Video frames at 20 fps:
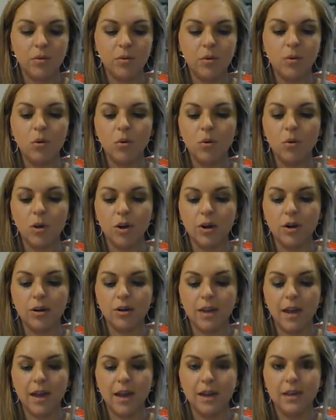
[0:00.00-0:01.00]
cord
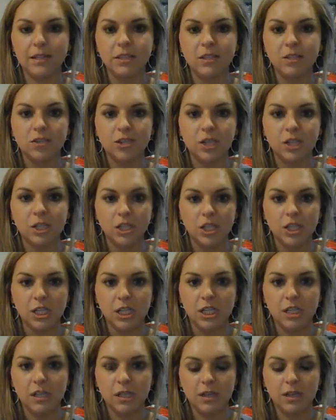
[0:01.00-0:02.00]
that is stretchy,